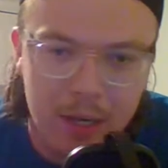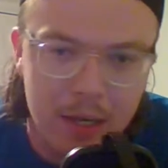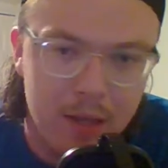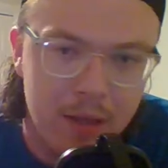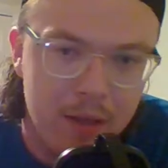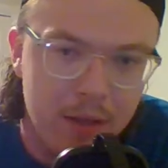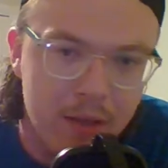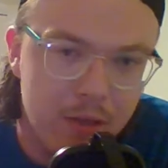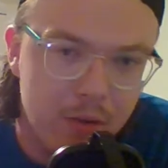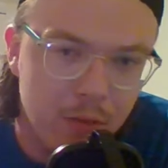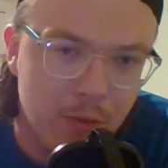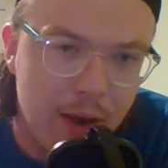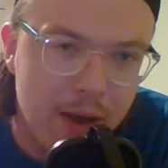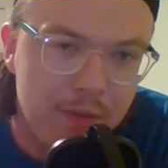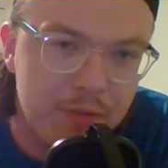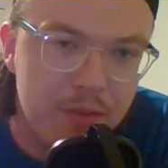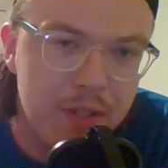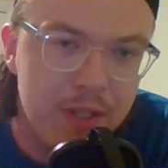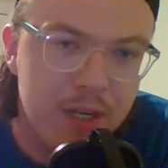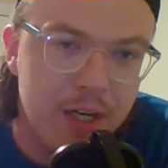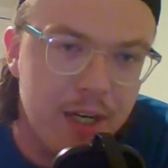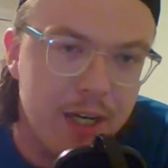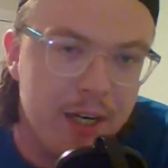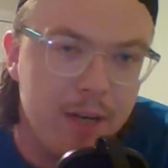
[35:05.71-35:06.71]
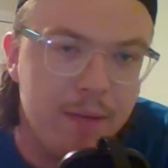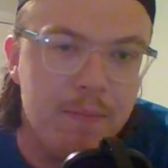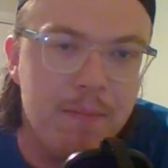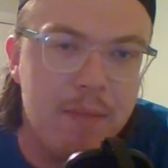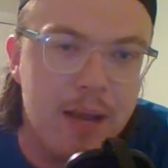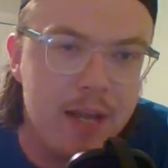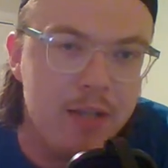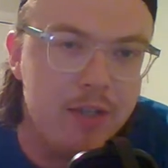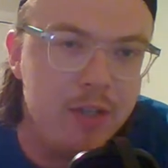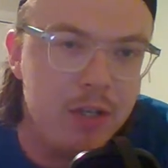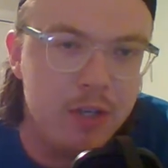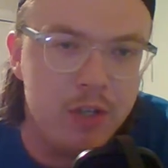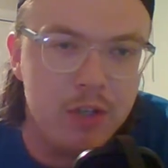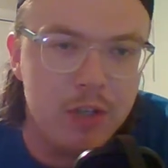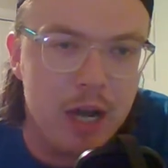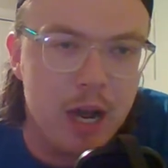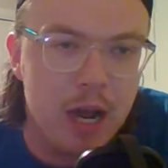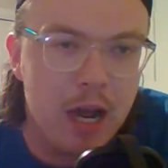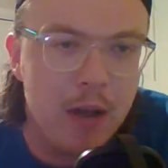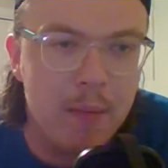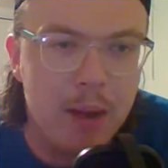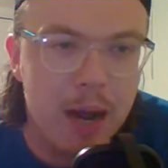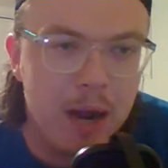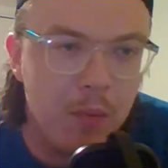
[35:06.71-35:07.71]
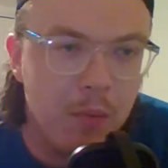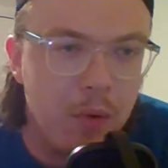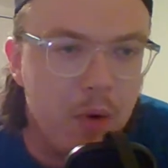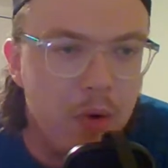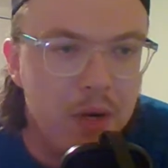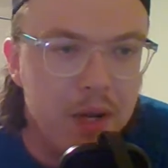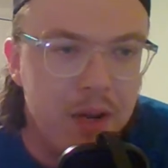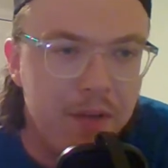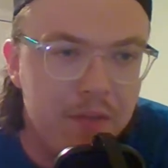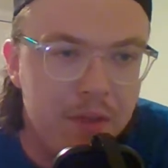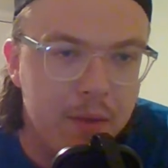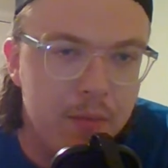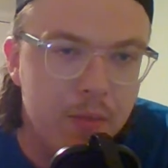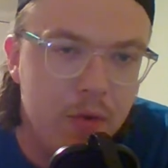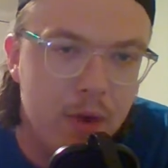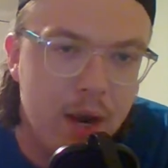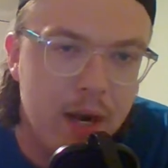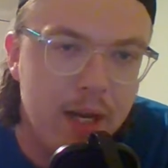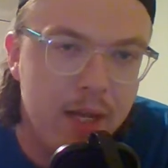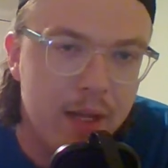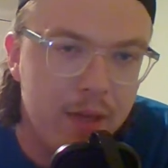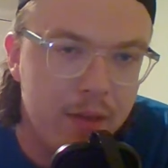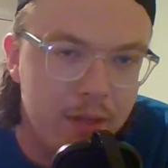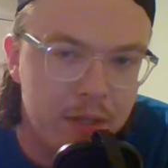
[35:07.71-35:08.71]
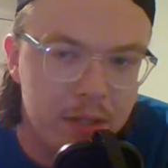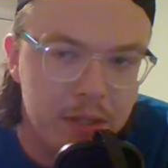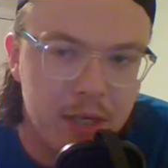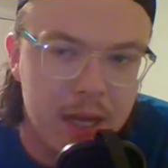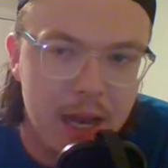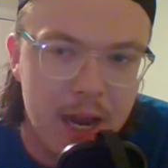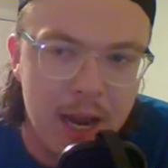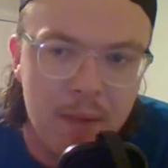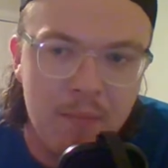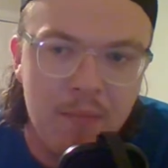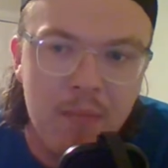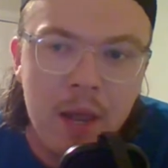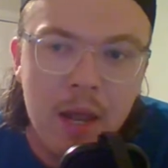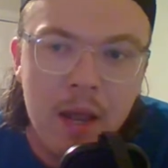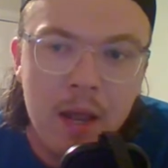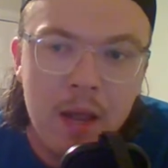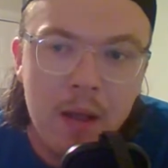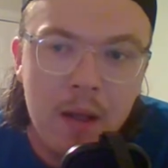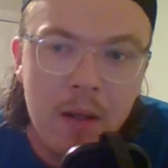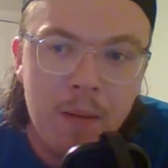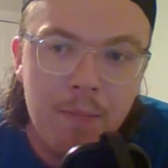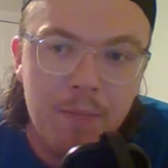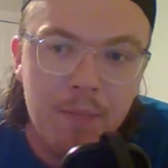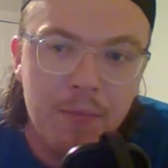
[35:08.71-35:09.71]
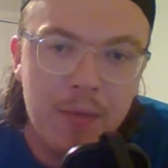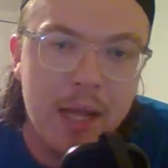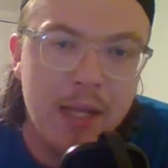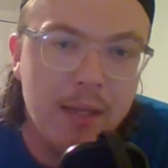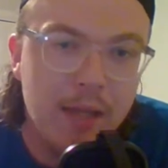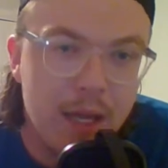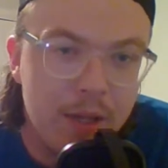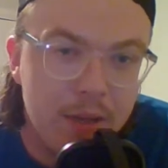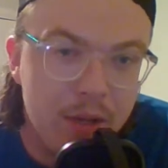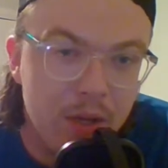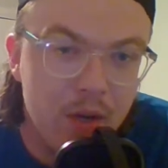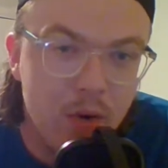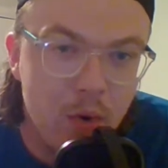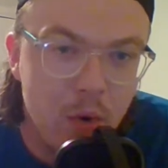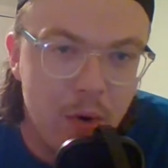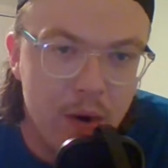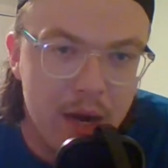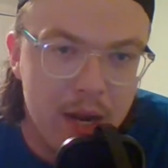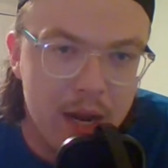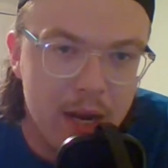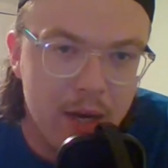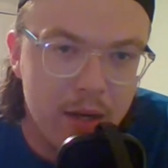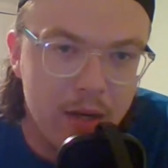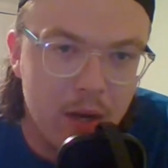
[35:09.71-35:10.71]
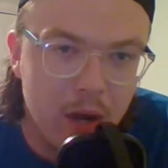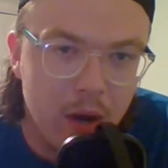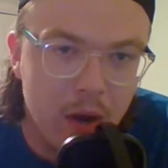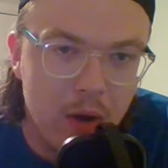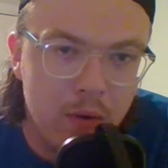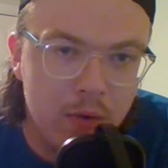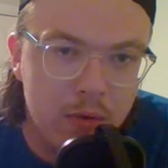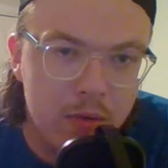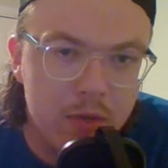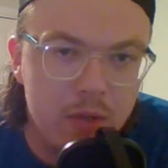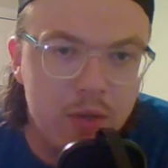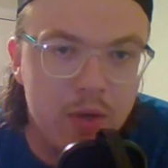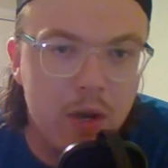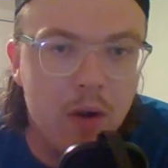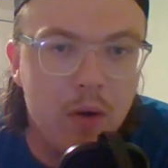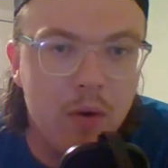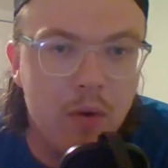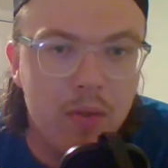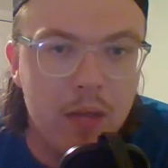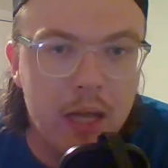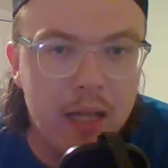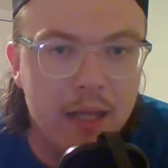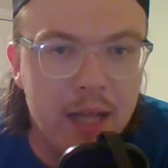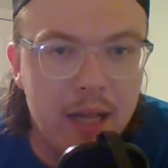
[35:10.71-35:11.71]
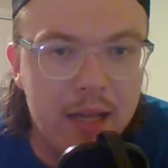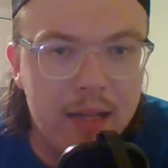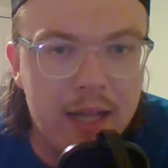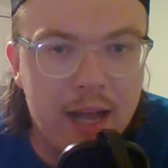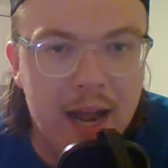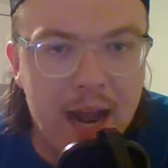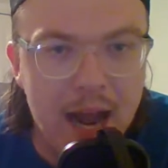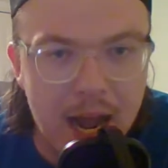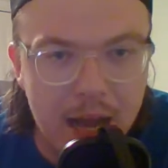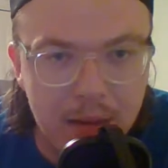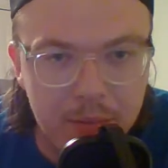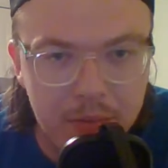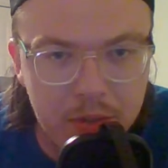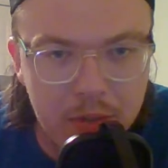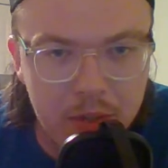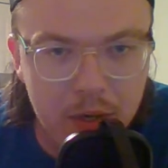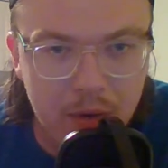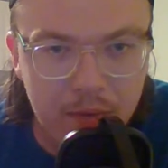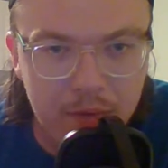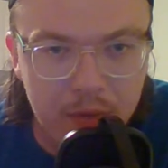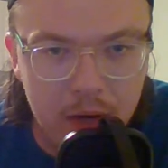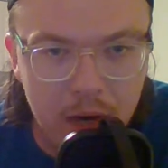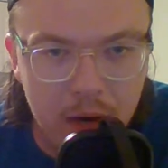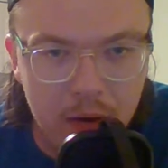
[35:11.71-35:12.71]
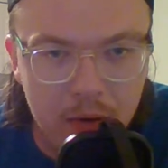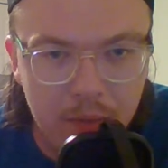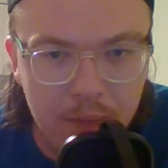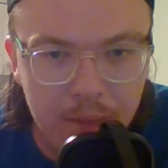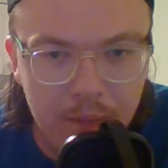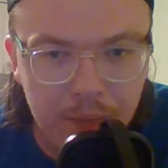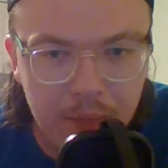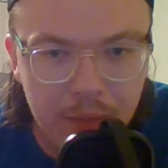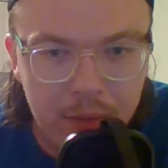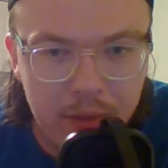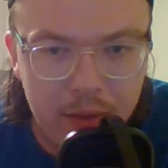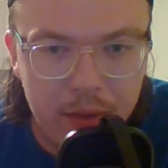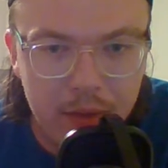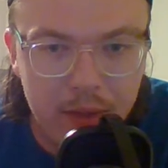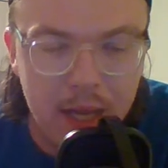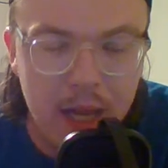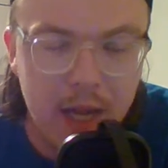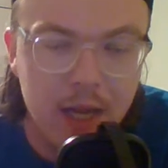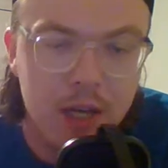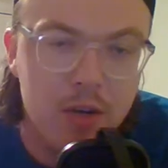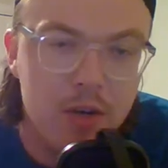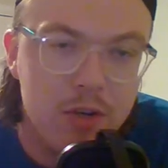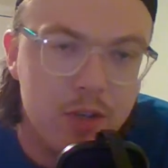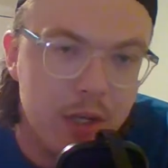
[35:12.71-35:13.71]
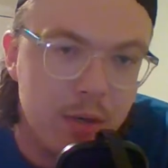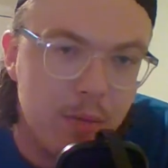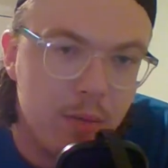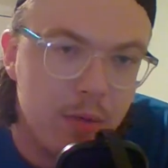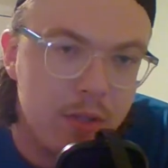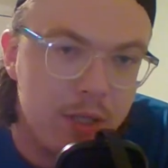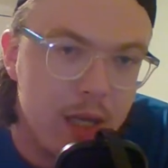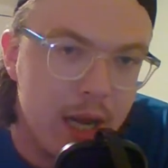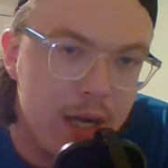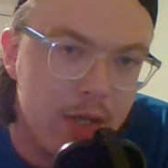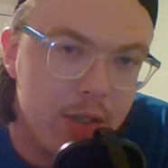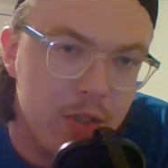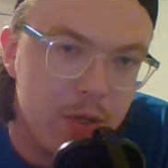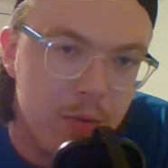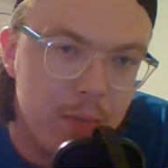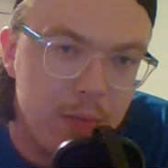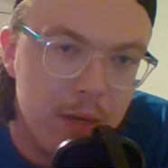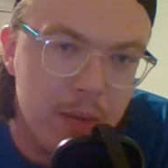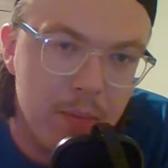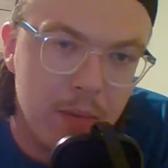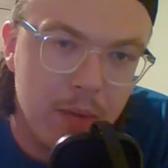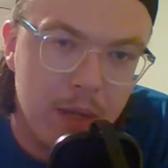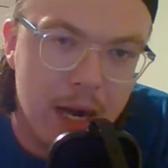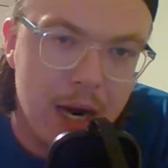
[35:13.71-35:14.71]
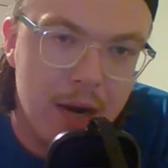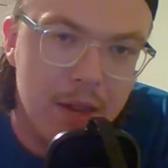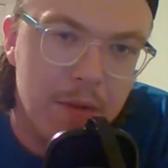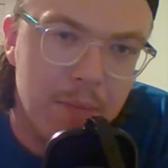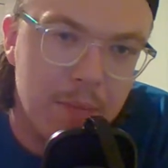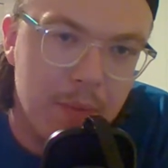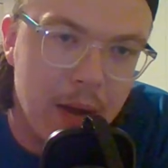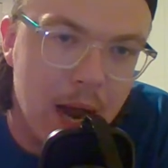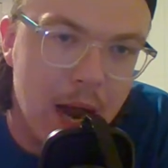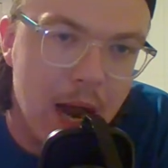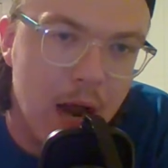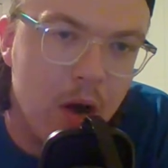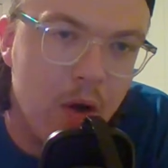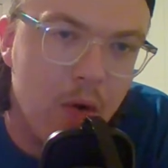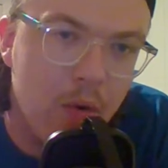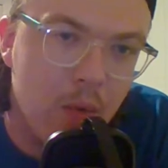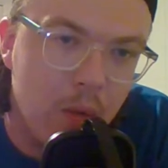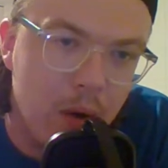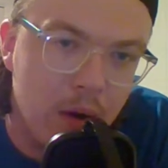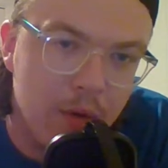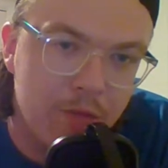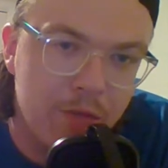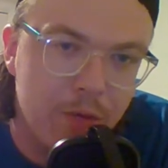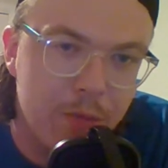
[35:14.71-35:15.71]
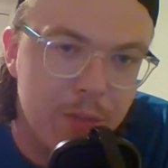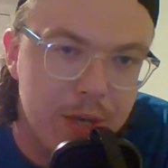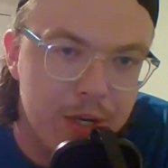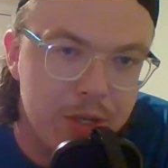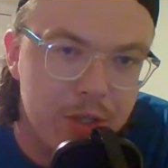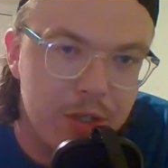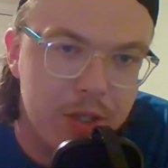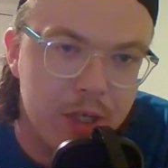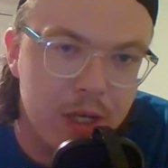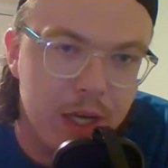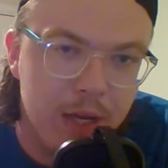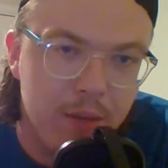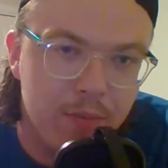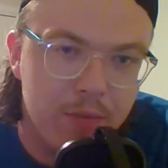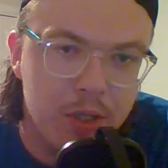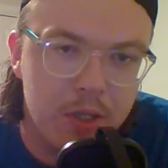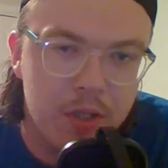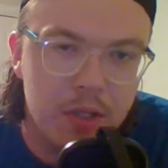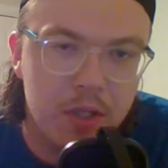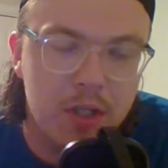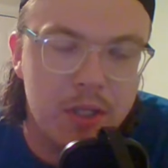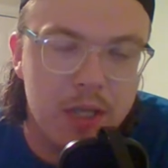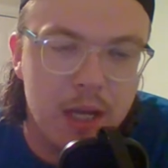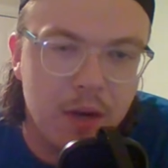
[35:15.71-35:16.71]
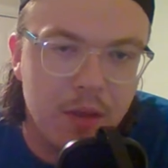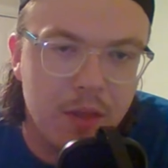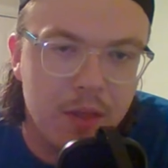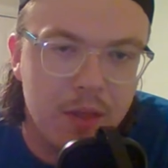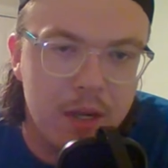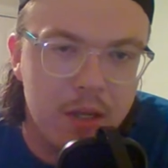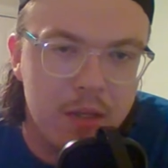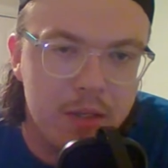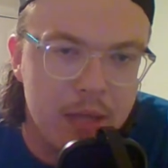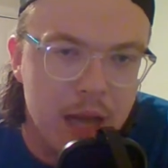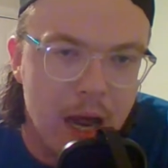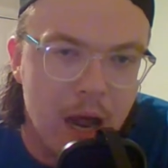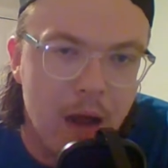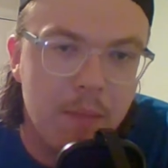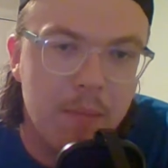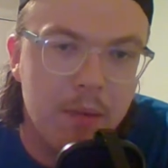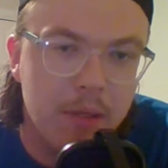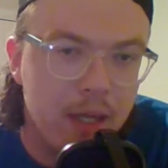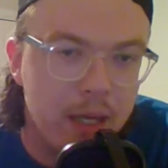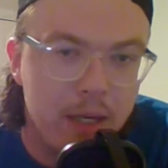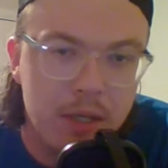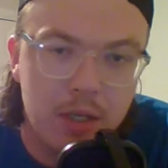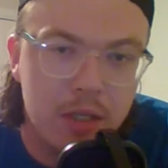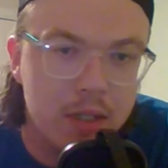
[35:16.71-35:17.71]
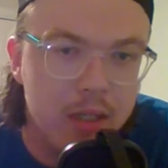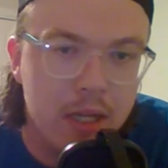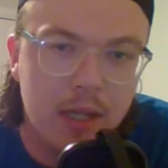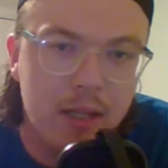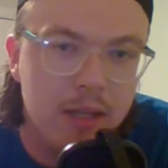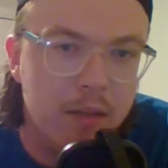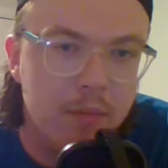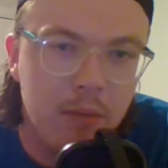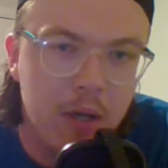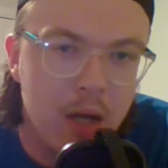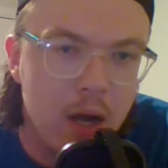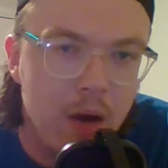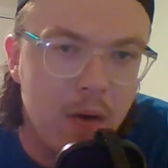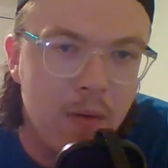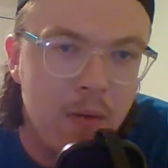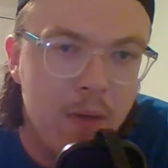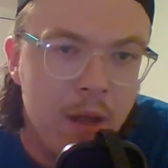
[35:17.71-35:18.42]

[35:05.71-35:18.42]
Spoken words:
the refs did an amazing job. I will give them credit in this game. They let the Gord hit go, so they let the Habs stuff go. They usually will take 2 people out of the pile, 1 from each team, just to settle things down, but they just let them go.